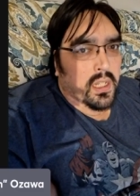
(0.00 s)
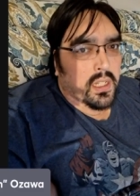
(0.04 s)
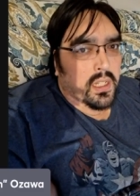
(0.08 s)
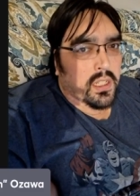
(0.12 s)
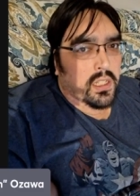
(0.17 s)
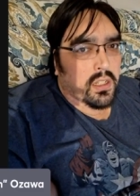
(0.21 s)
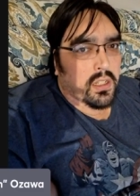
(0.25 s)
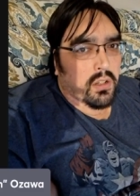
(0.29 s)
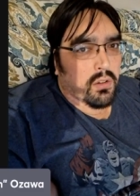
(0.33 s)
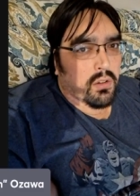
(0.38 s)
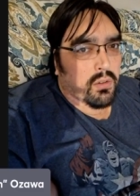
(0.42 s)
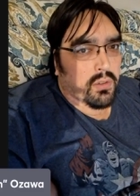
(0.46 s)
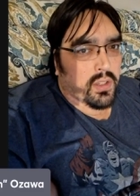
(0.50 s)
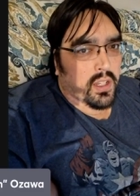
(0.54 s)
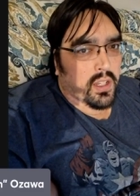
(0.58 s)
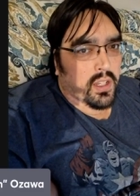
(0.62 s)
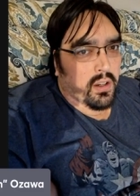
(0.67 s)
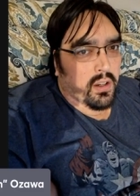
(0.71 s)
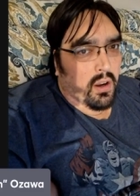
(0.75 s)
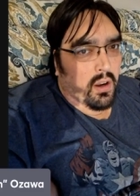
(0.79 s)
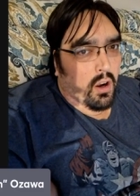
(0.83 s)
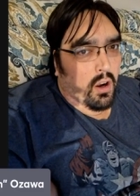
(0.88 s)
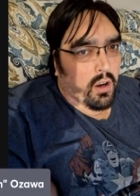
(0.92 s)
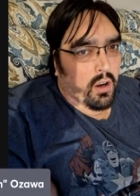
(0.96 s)
So
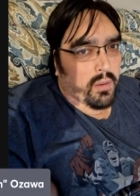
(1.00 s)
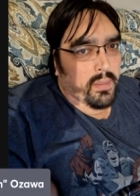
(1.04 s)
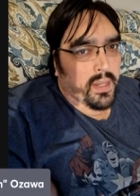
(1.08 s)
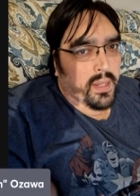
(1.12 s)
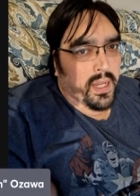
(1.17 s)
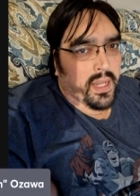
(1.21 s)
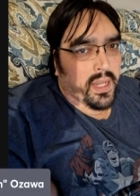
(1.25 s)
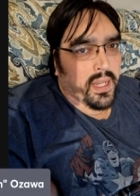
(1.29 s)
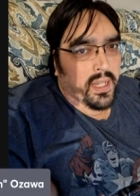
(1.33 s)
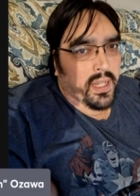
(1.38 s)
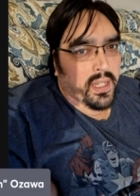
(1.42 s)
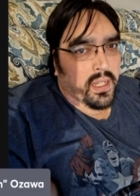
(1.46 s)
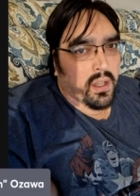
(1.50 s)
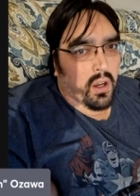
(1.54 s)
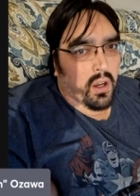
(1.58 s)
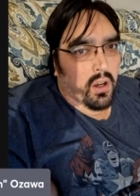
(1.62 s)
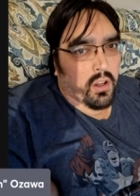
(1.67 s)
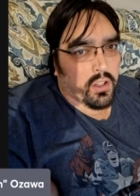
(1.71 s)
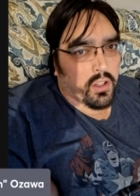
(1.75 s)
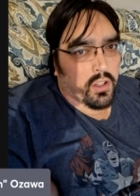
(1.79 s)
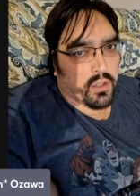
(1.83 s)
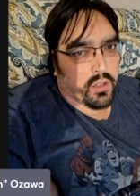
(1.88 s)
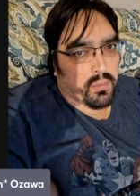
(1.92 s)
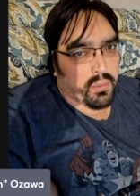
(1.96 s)
their army,
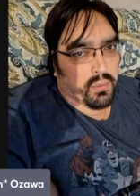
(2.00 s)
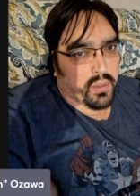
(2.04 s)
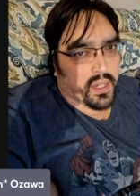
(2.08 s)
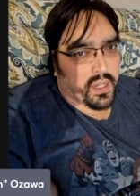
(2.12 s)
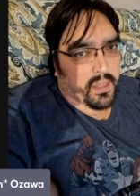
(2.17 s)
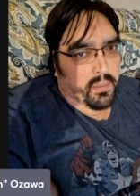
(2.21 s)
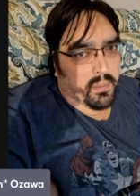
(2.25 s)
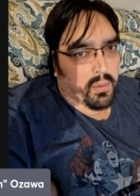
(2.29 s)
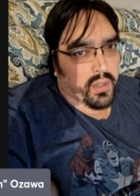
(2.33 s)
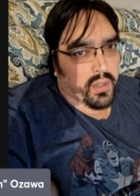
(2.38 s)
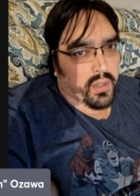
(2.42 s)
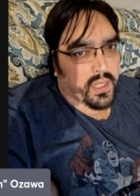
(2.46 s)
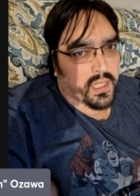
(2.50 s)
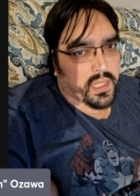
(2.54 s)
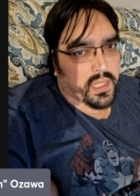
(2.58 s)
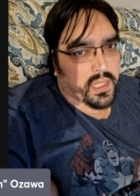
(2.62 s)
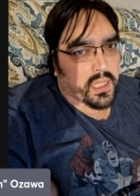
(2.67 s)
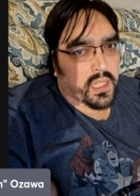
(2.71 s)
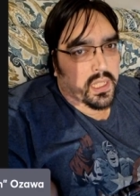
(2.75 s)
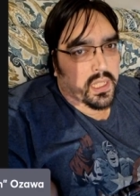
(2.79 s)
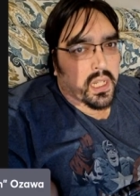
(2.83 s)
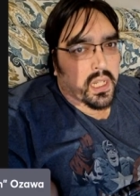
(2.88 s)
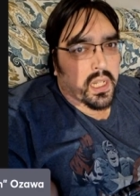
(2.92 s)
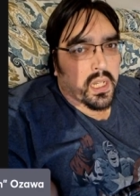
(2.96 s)
all their
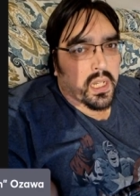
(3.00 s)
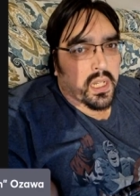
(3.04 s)
breakpoints